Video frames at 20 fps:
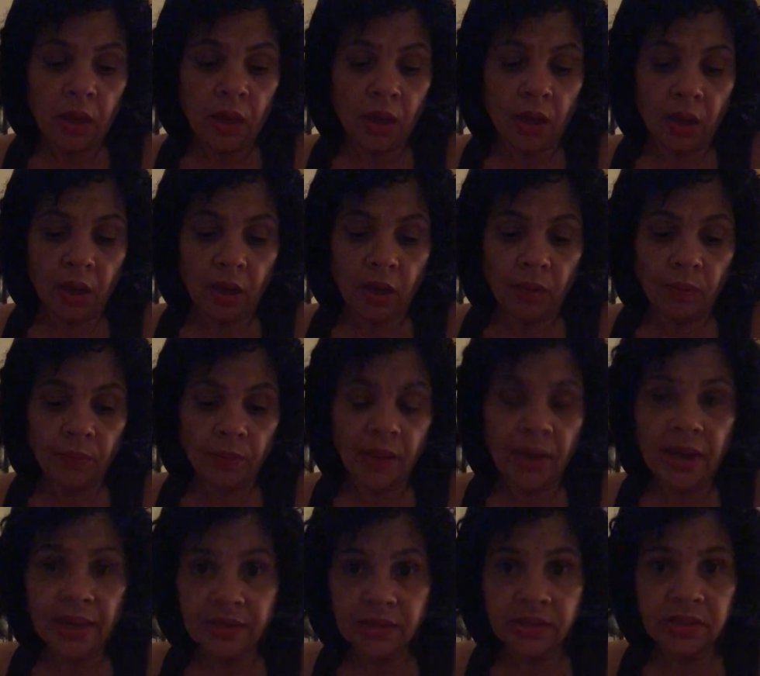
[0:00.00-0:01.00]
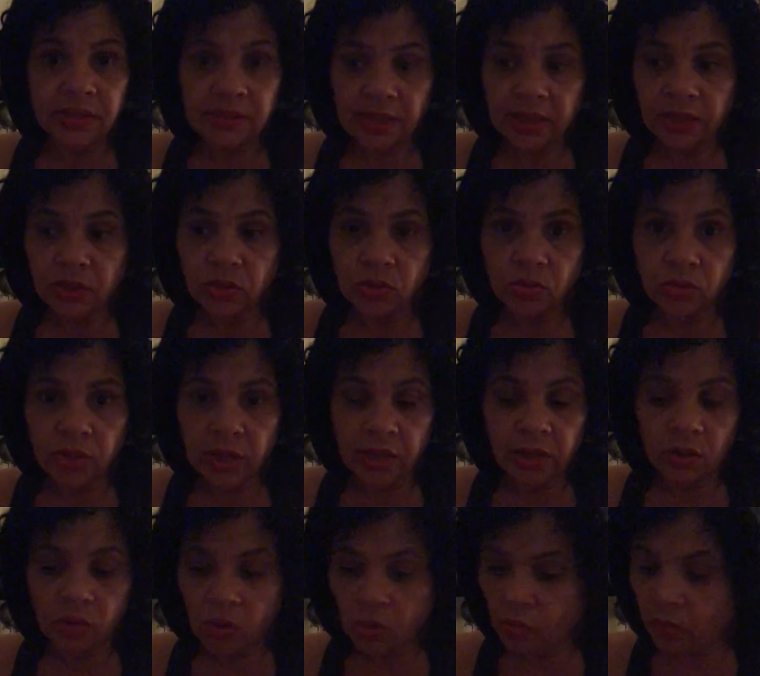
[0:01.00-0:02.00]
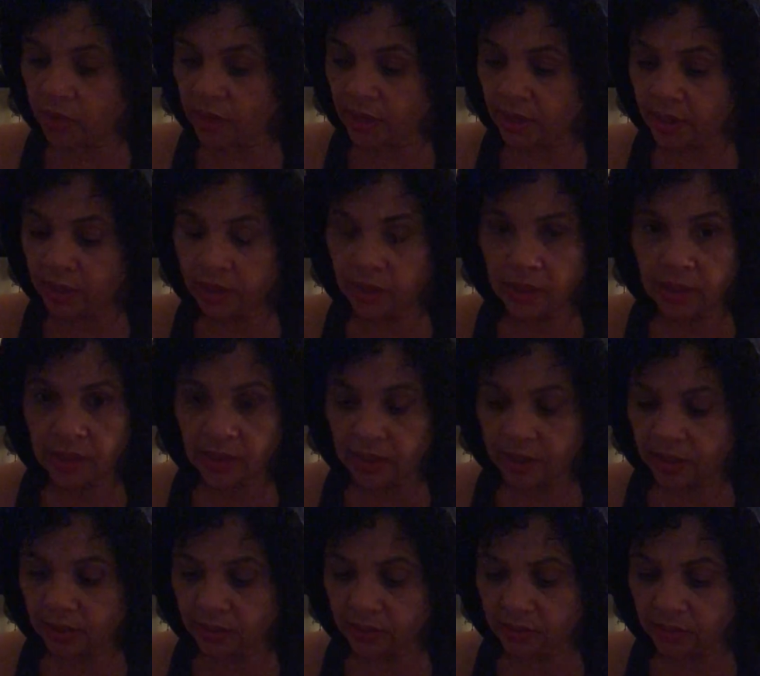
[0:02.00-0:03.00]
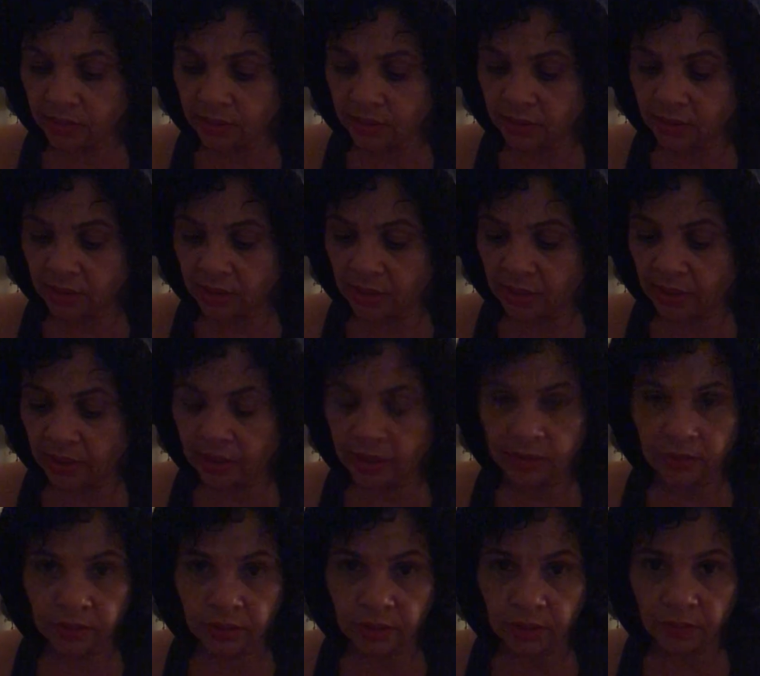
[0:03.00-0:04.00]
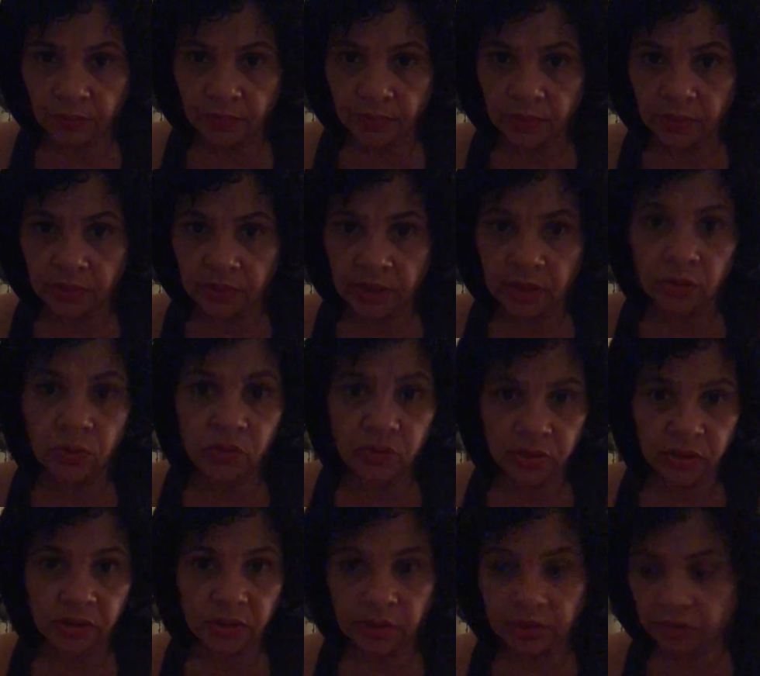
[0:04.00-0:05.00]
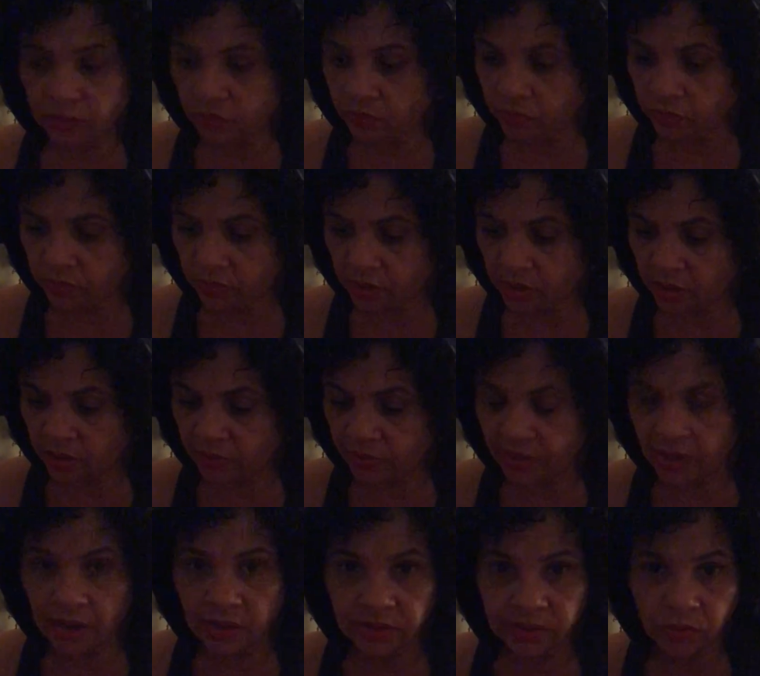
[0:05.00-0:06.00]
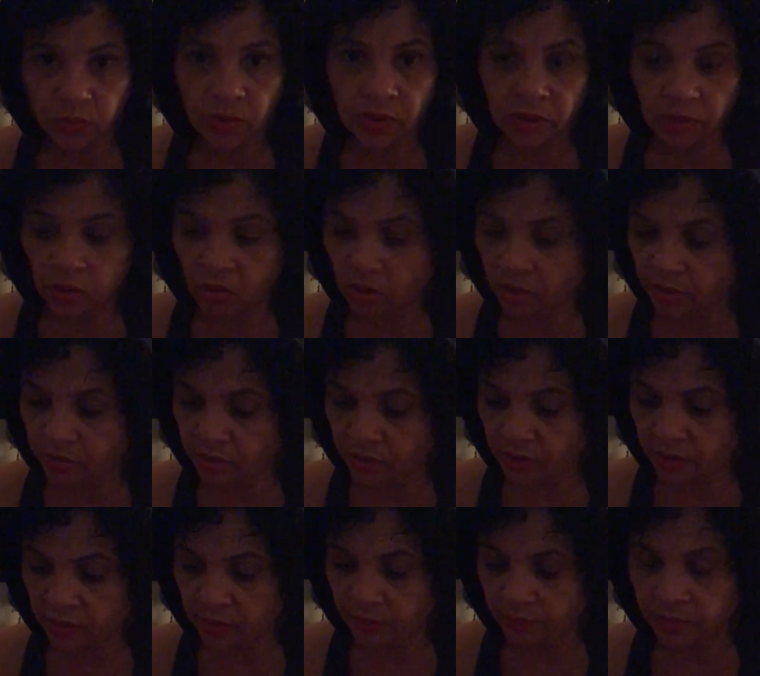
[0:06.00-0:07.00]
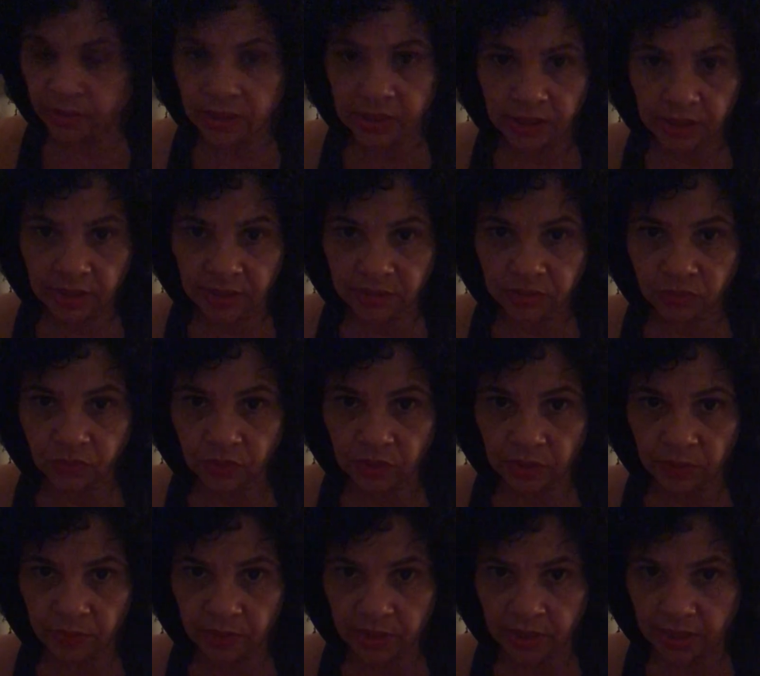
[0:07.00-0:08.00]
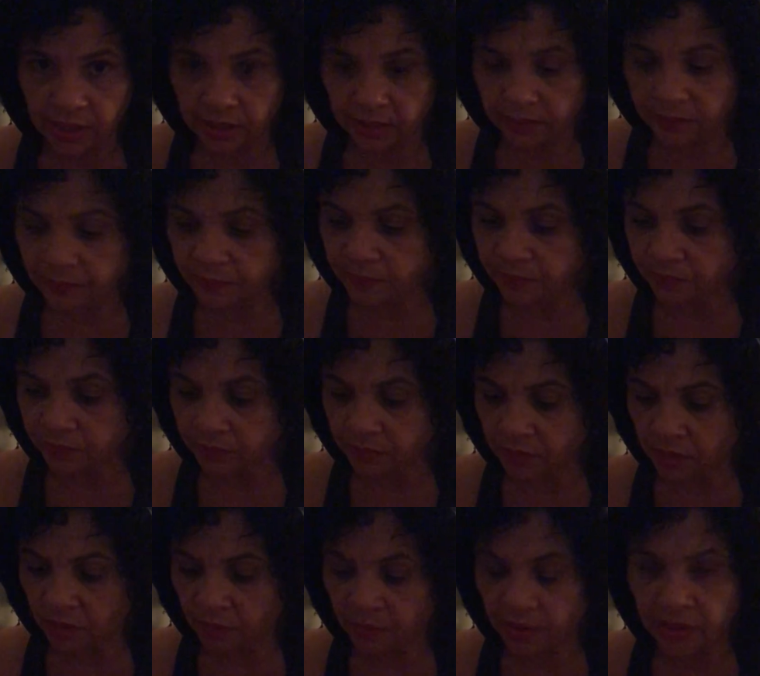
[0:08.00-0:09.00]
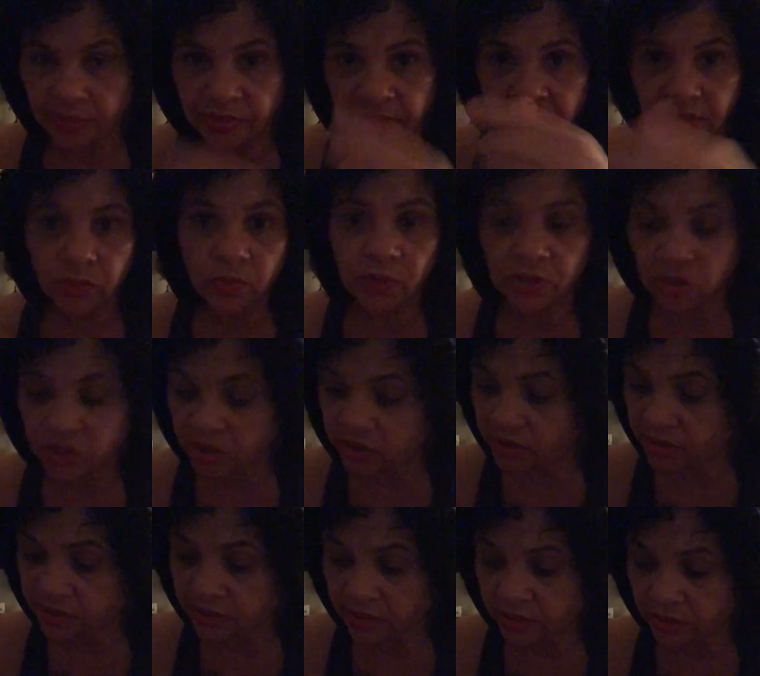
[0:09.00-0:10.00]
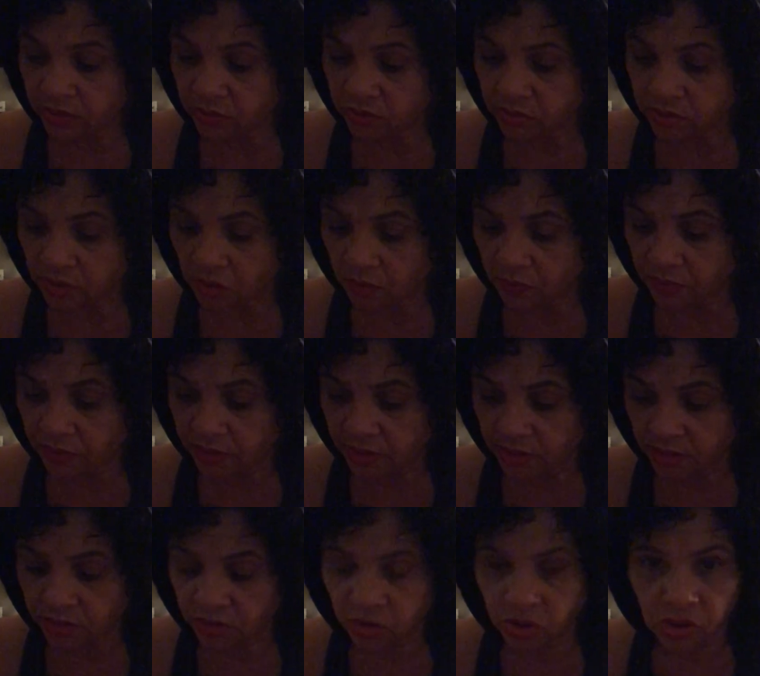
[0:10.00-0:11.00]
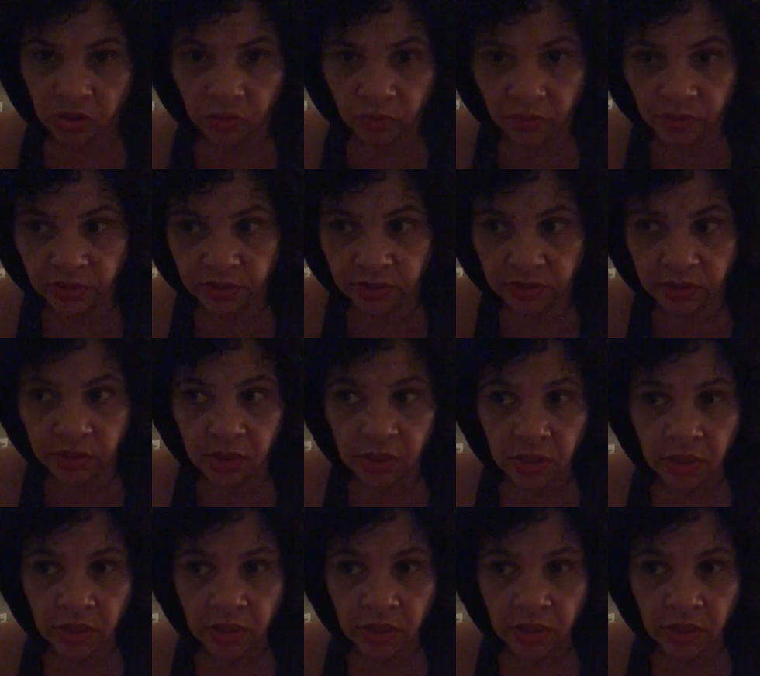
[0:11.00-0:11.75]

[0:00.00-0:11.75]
I decided to then go ahead, and I ended up then using the needle. And that's when all the chaos really began. And that's when she decided to tell me that she was,